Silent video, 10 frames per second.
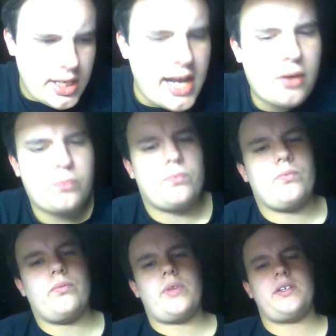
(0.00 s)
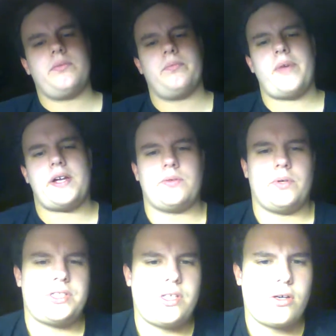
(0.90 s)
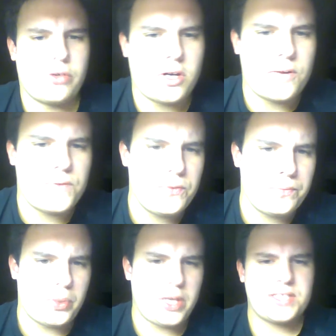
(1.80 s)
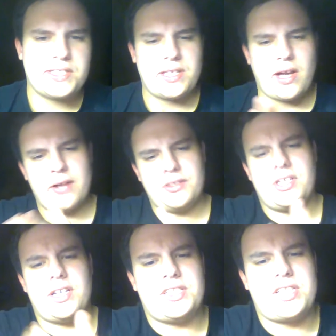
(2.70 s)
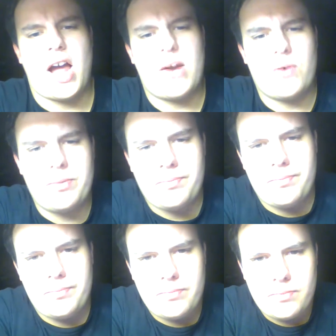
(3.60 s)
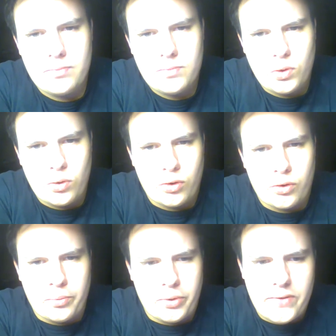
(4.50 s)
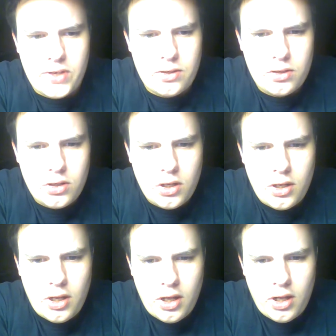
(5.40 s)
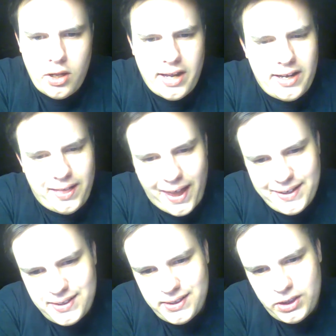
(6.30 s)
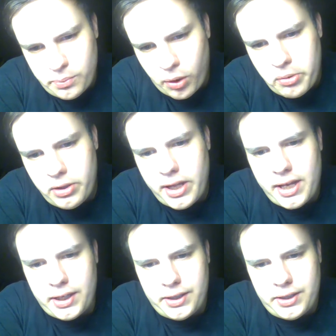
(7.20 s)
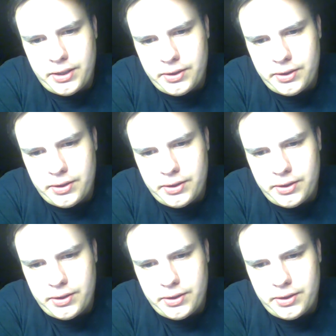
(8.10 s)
Now, back to what I said earlier. If you've played say Skyrim or Oblivion and you liked it, you'll probably like